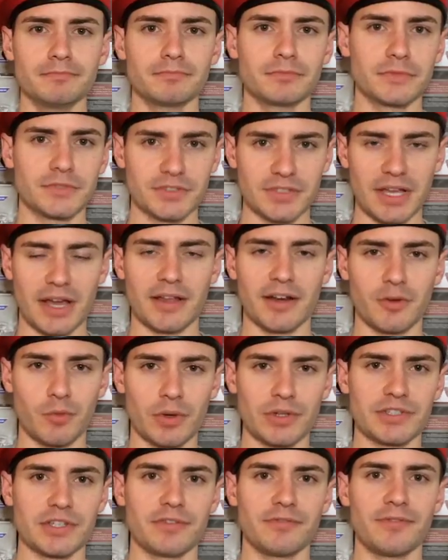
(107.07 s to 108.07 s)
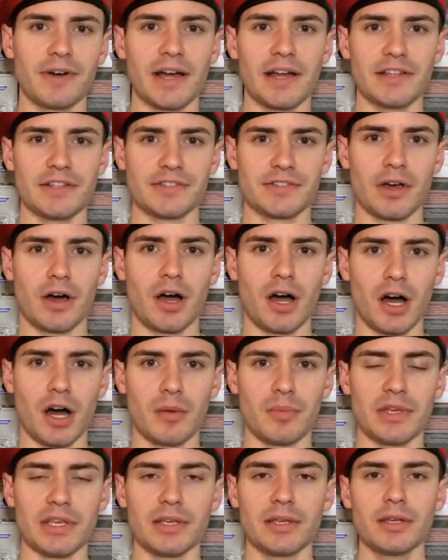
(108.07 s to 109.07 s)
It's kind of what defines the
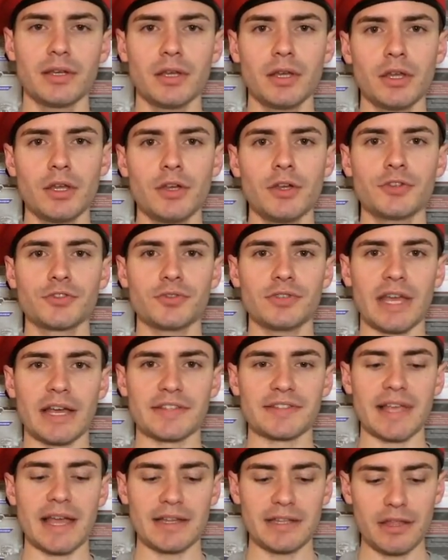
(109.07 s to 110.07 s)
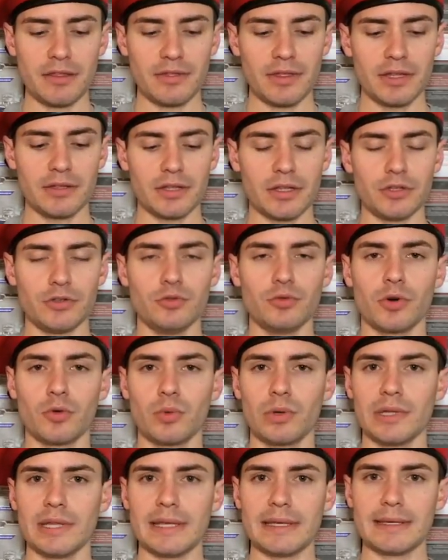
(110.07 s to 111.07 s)
hobby. So yes, anything that you are
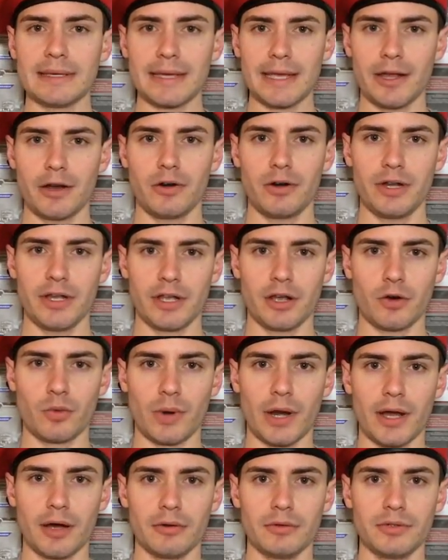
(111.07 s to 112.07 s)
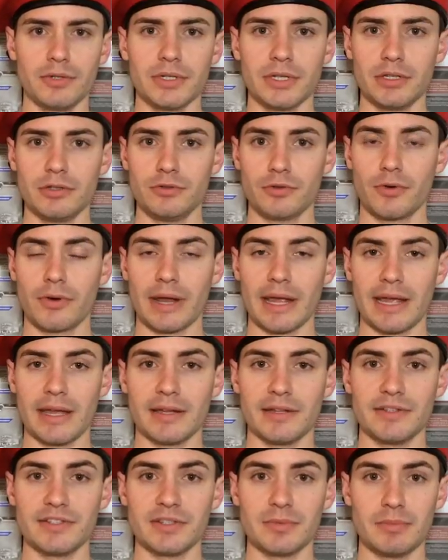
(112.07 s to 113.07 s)
really carrying around in your
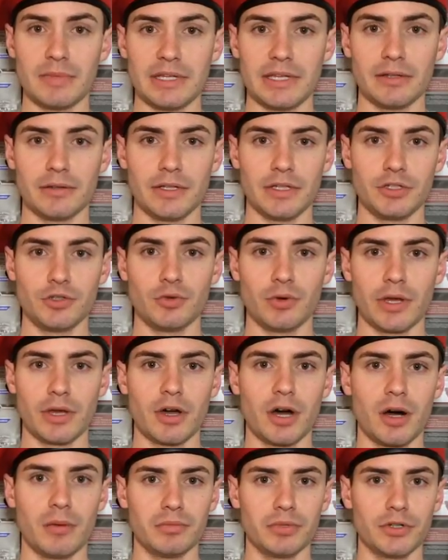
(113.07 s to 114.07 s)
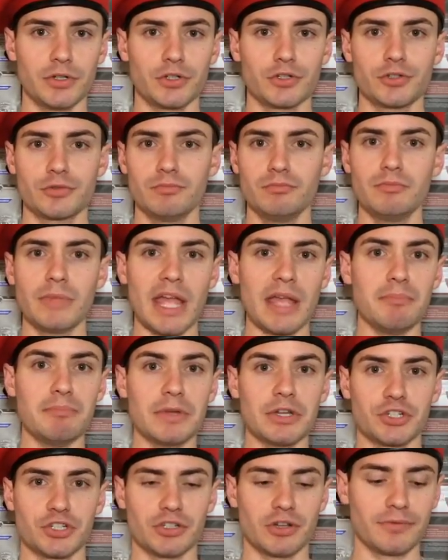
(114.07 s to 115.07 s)
hands immediately to accomplish a
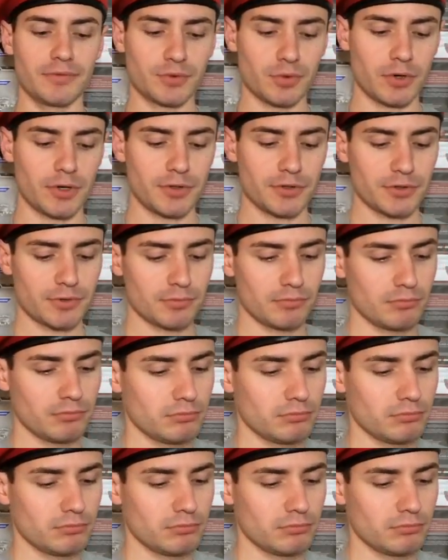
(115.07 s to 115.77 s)
mission of sorts.